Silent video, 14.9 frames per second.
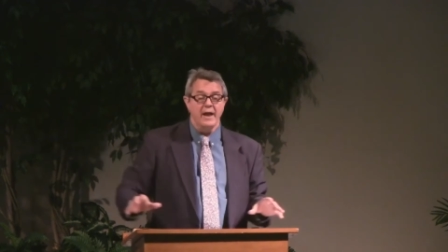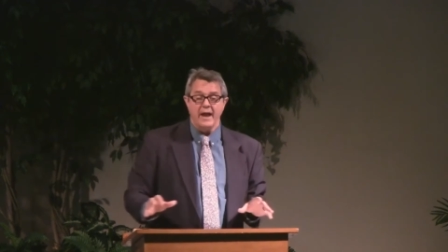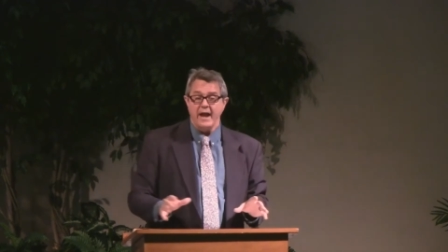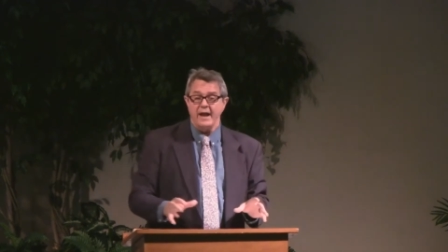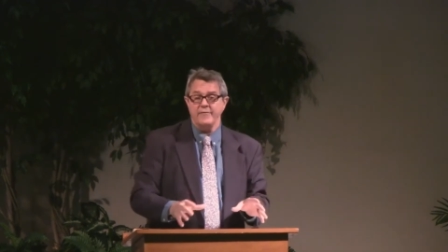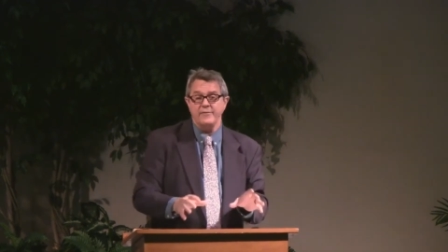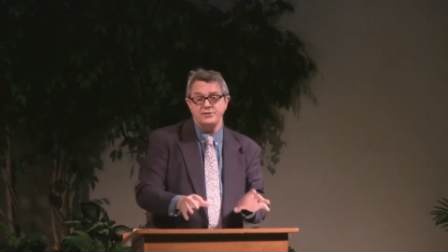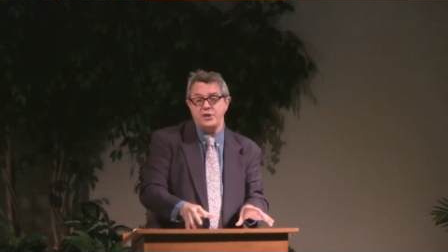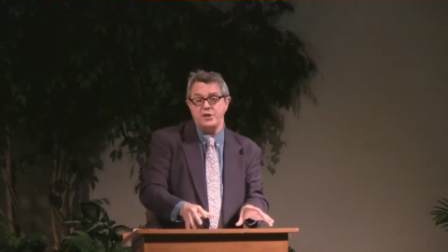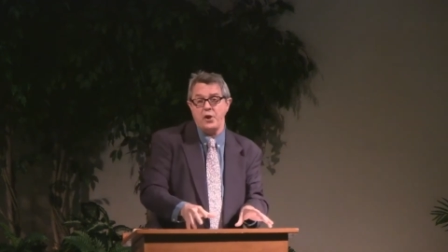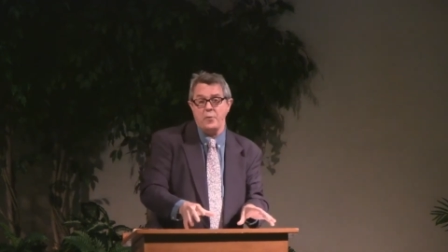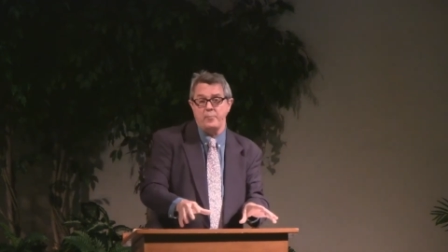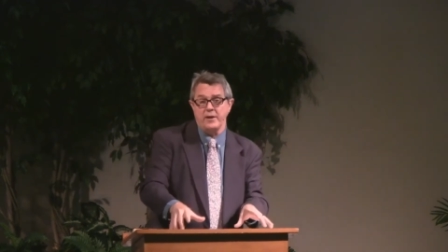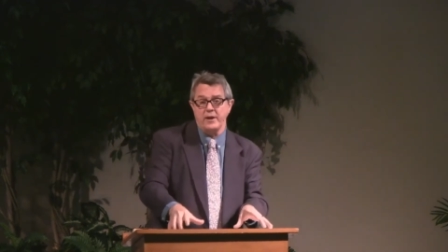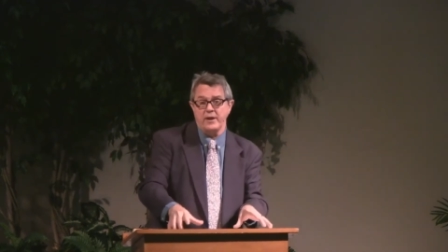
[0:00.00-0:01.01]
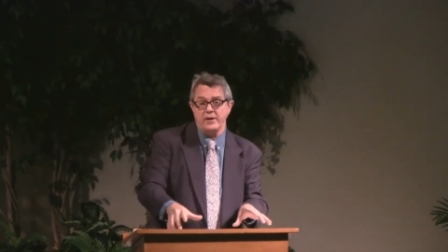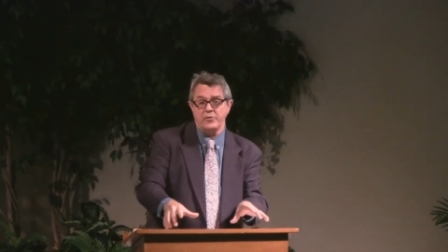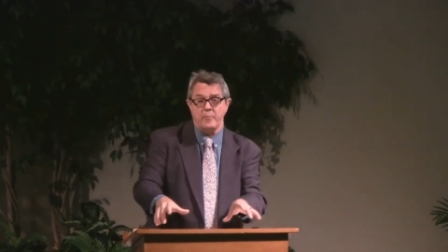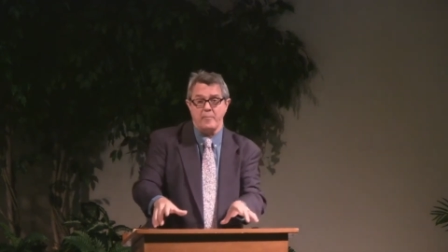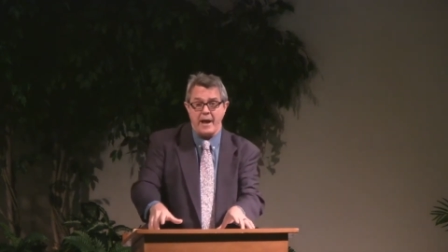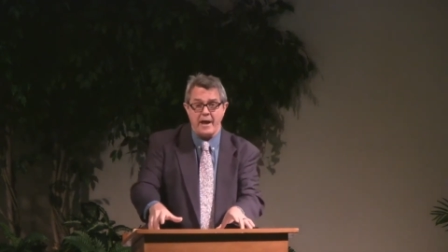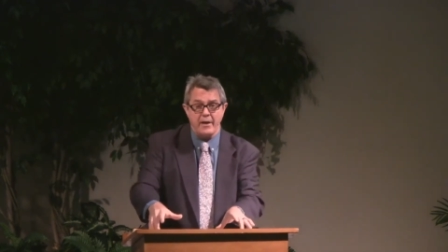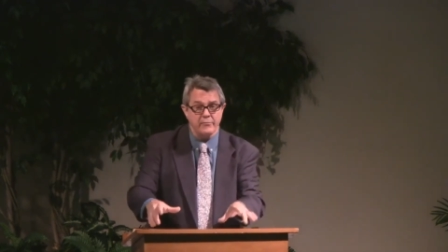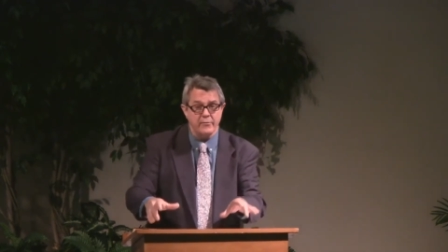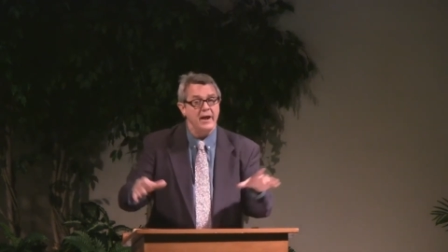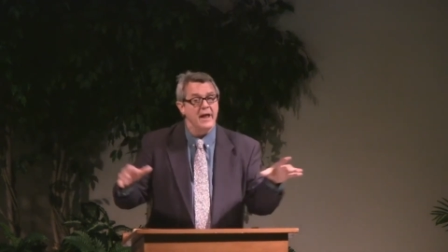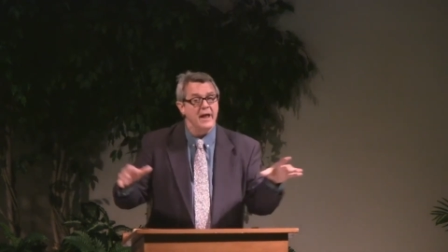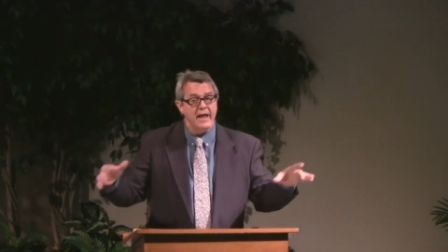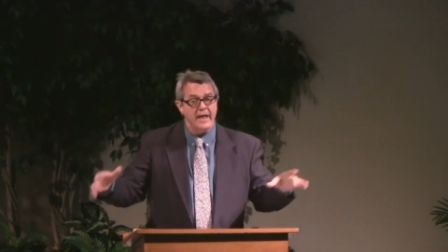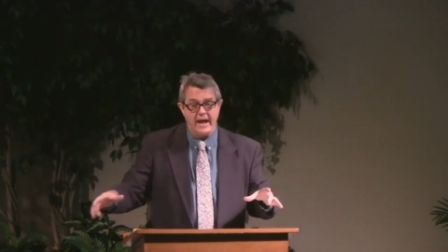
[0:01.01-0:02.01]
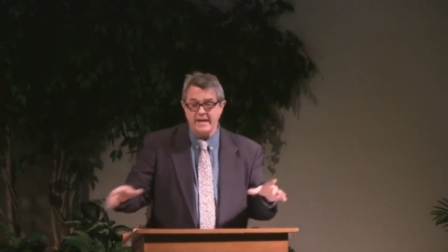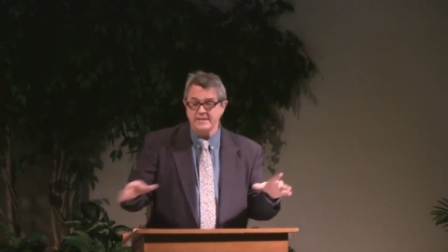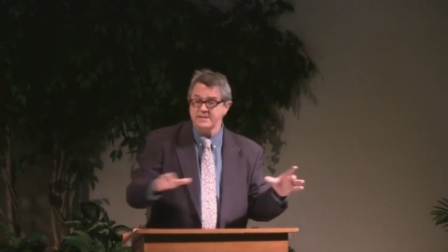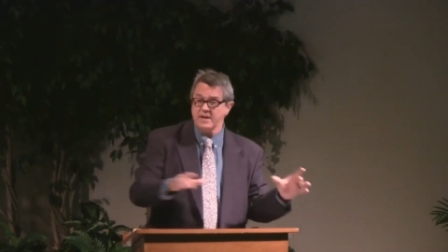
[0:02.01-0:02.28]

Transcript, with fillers: Every geopolitical boundary that has